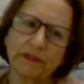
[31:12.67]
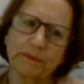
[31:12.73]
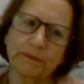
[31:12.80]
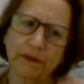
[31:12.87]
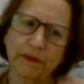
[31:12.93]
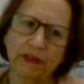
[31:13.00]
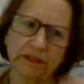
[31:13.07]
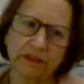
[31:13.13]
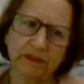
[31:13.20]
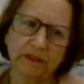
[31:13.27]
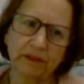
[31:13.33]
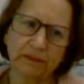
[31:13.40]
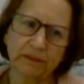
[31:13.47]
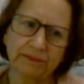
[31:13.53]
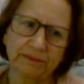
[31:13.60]
the
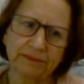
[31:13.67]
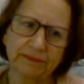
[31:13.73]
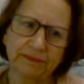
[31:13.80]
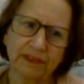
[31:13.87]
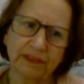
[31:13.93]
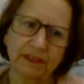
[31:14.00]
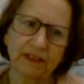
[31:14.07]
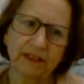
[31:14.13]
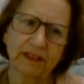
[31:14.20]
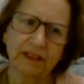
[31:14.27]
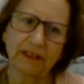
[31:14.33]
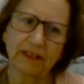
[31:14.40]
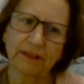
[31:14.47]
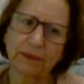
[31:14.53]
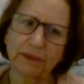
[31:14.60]
mother.
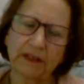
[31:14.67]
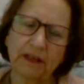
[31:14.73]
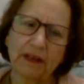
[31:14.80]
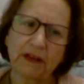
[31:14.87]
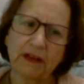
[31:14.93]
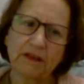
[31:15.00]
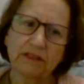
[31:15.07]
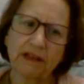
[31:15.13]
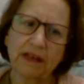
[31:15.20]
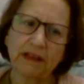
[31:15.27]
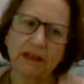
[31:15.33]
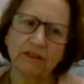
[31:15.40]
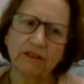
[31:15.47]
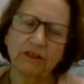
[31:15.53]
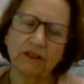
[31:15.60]

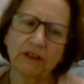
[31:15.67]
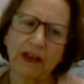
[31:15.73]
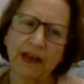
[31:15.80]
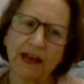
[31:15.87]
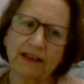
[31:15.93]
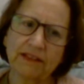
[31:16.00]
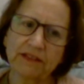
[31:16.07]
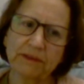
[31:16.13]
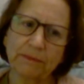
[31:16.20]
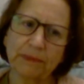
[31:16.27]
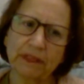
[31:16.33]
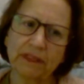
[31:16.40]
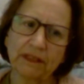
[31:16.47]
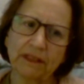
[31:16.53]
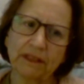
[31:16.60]
And you asked
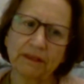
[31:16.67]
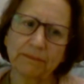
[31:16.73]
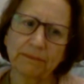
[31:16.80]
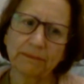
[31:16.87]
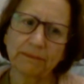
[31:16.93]
me